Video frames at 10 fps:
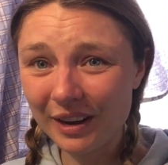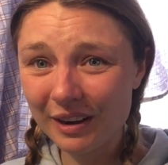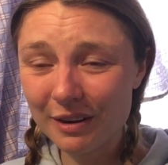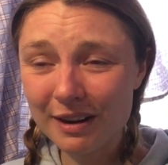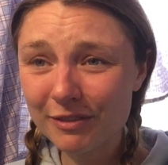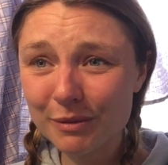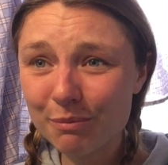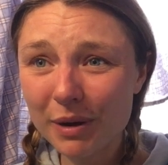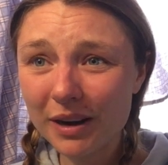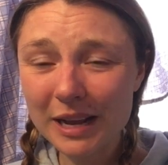You don't have to
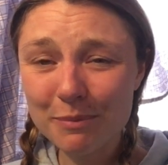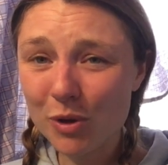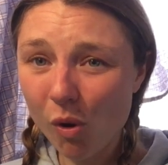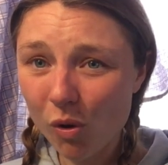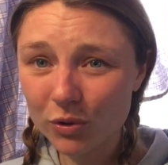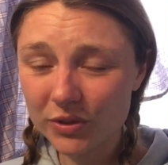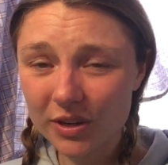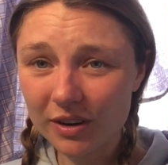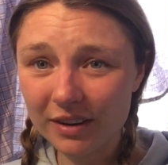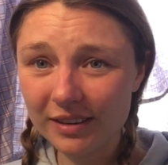putty up the holes that
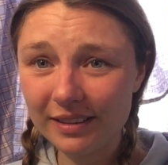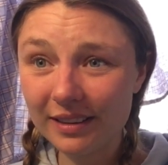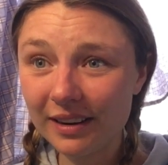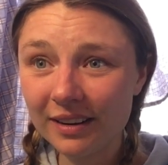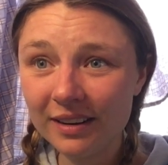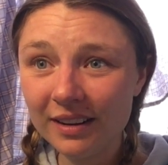are already there.